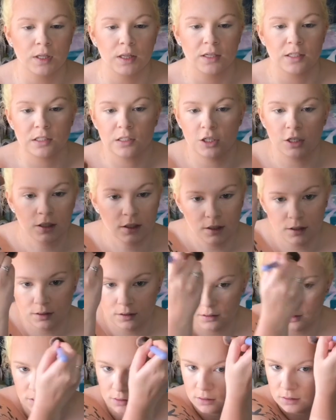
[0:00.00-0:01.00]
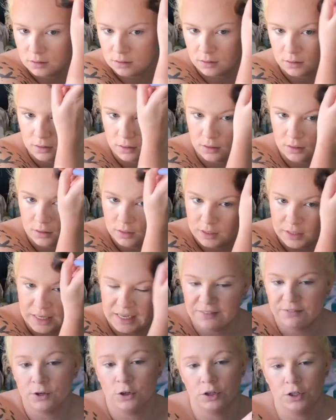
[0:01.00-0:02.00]
with this look
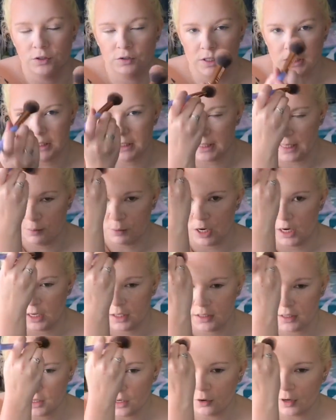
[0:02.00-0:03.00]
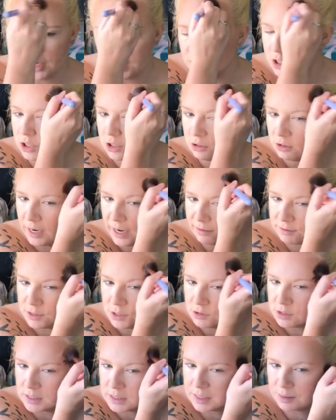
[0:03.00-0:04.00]
if you're using the same products. Granted, you don't have
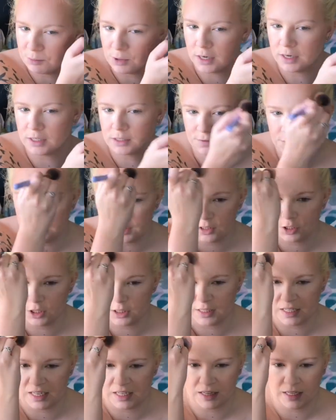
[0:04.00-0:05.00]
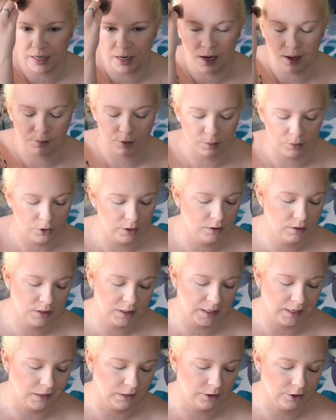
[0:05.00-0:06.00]
to use the same products for this, just anything comparable
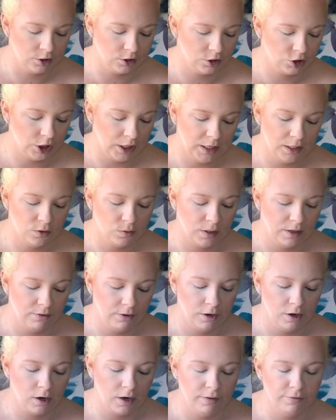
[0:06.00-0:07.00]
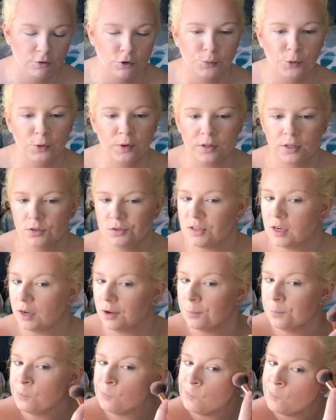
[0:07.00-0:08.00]
to colors, shades, whatever you're comfortable with
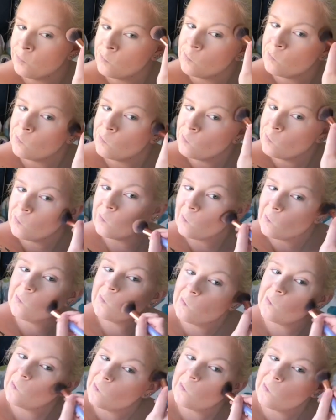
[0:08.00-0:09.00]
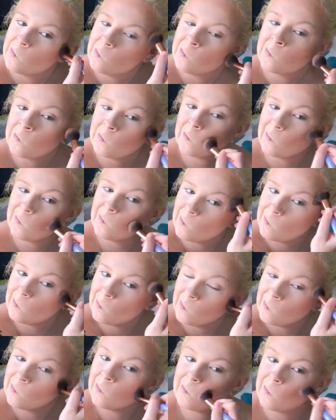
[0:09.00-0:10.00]
using.
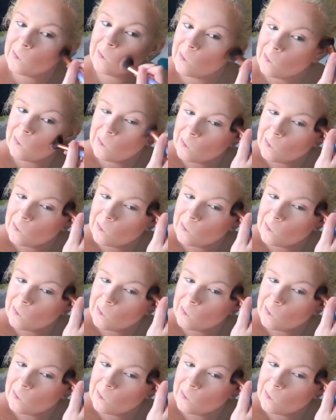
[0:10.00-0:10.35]
Right.